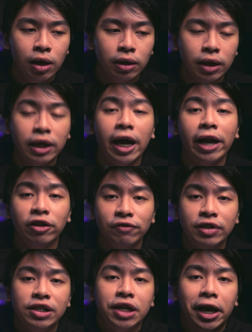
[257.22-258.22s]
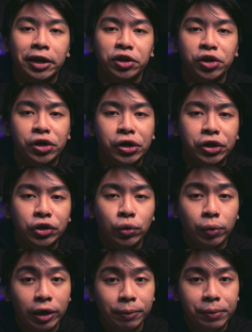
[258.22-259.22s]
the kind of designer
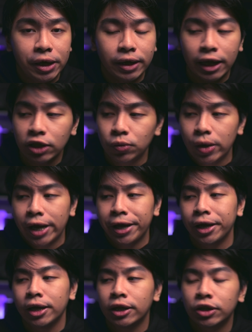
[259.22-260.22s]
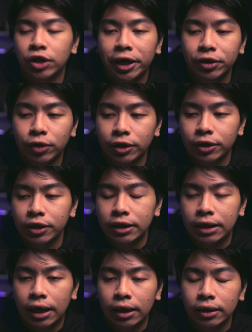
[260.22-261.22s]
you will be. That's why trying to
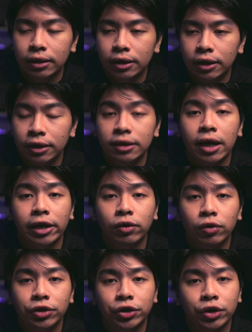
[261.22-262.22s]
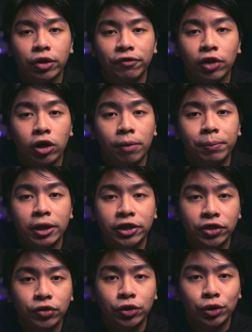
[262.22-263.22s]
understand the design culture of the
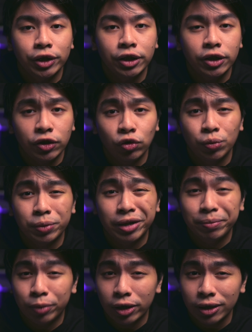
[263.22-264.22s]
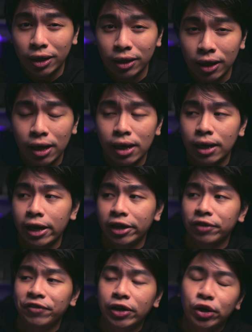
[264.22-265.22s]
companies you join is super important.
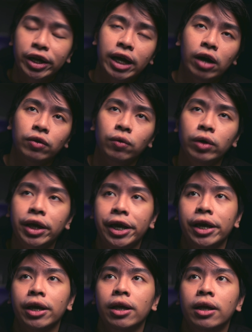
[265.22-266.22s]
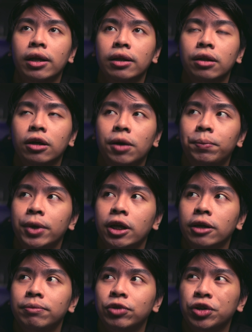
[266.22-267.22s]
Like figuring out, okay, the
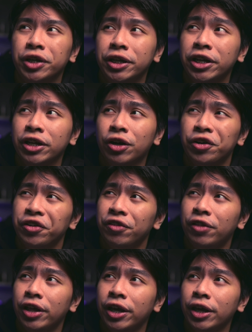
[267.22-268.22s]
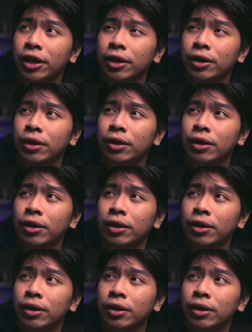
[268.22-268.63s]
company I'm joining, are they